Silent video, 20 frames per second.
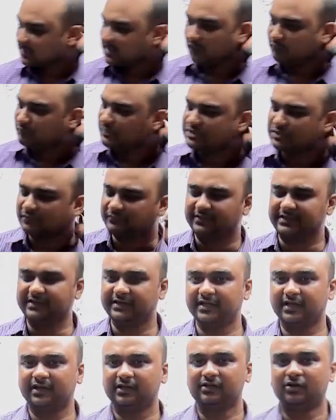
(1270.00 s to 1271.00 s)
the government of
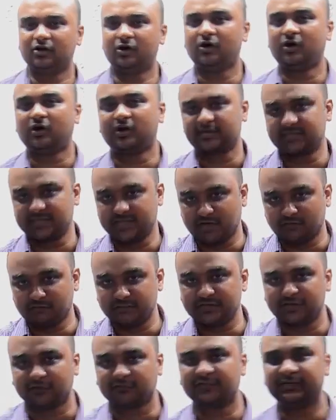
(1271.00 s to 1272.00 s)
India or the
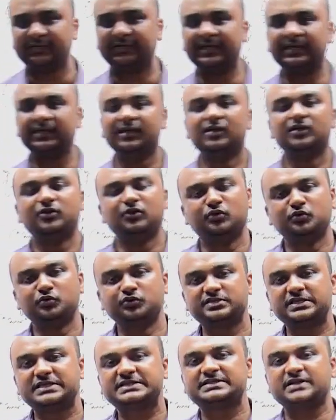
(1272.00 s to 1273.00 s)
government of the day
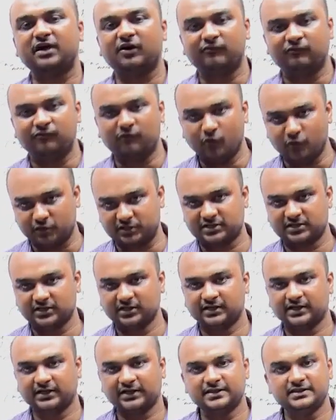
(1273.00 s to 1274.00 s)
loses a vote
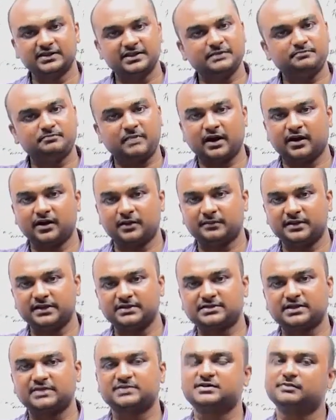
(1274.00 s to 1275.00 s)
in the
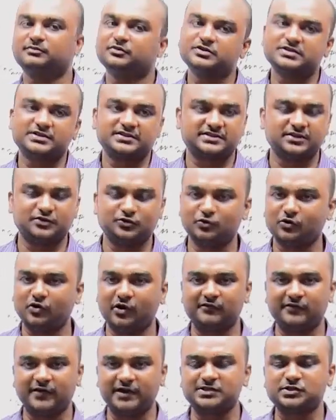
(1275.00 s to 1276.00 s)
parliament, and suppose it's a no
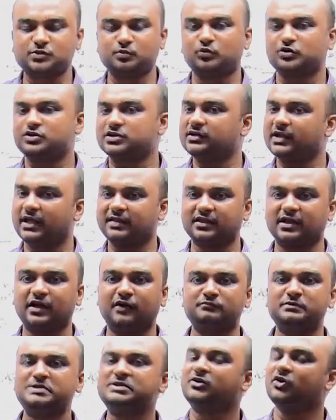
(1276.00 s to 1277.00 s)
confidence motion and the
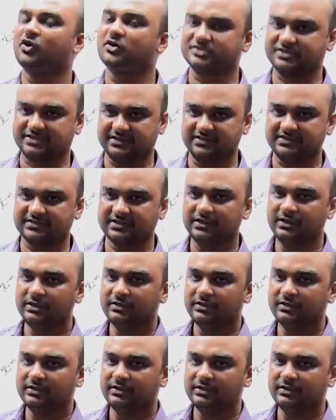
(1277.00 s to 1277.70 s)
government lost it.